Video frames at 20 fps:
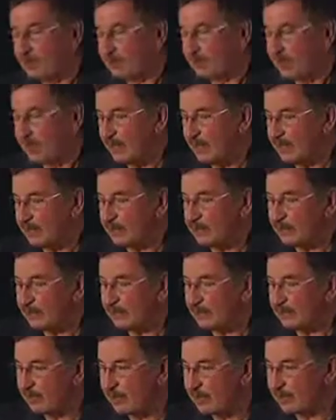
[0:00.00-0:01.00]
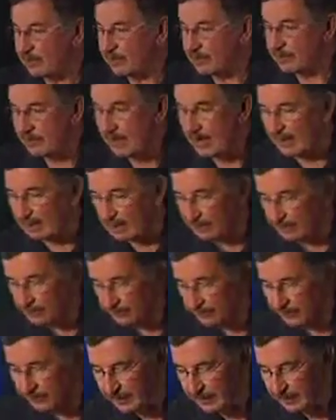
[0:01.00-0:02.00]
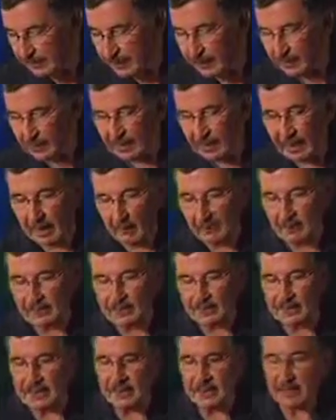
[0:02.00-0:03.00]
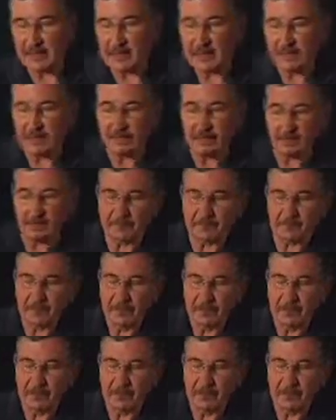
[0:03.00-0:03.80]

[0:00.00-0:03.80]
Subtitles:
would be using litmus paper that we see here.